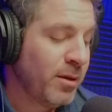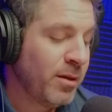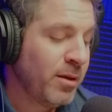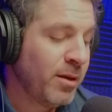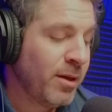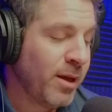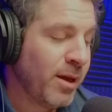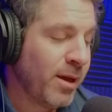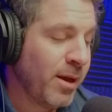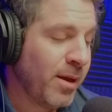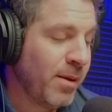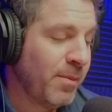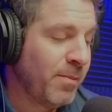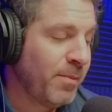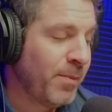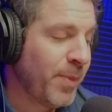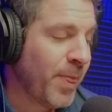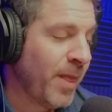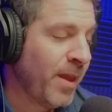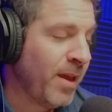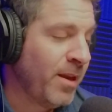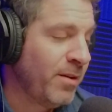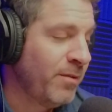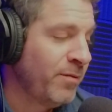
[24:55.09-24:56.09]
and
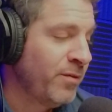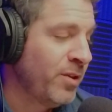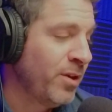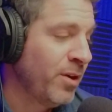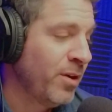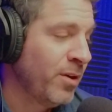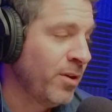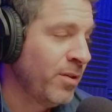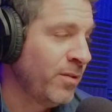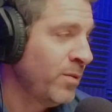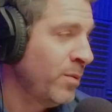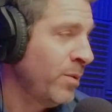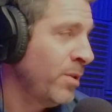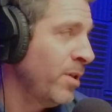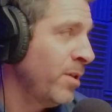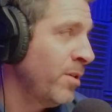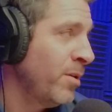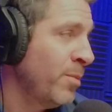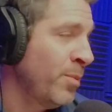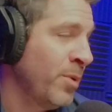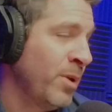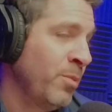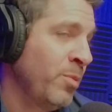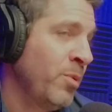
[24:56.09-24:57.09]
you've shared us with
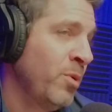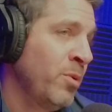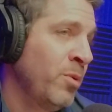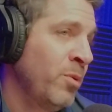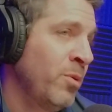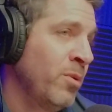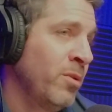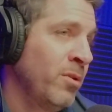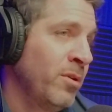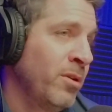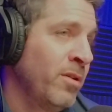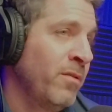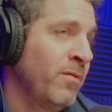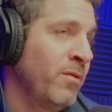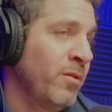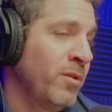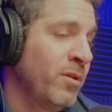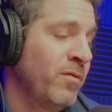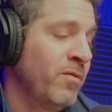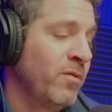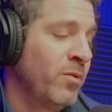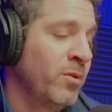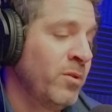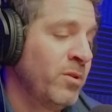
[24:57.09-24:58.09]
other people who are looking for
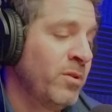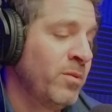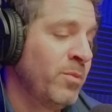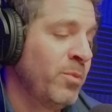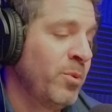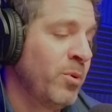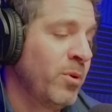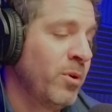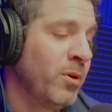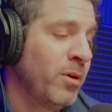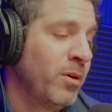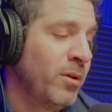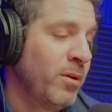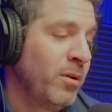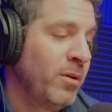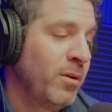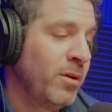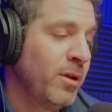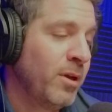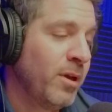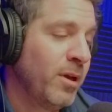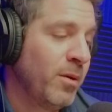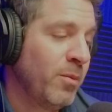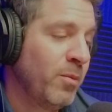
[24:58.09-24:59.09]
divorce support.
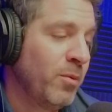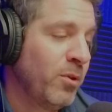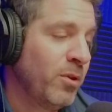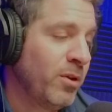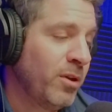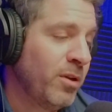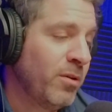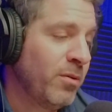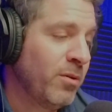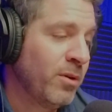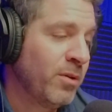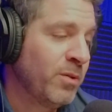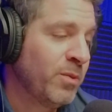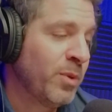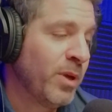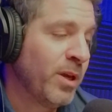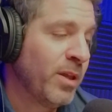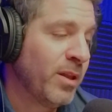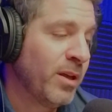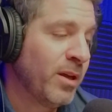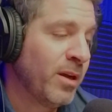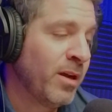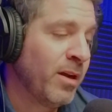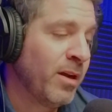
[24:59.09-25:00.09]
We're looking to expand that